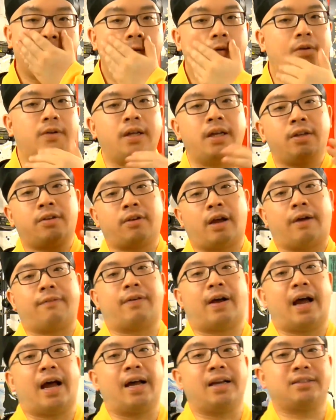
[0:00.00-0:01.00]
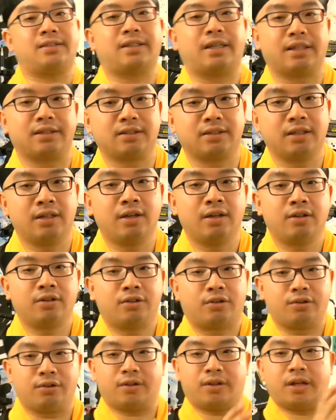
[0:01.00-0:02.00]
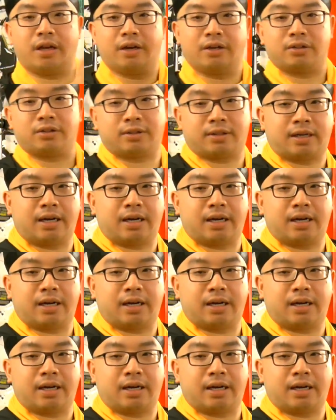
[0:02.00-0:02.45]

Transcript: You need to have access to their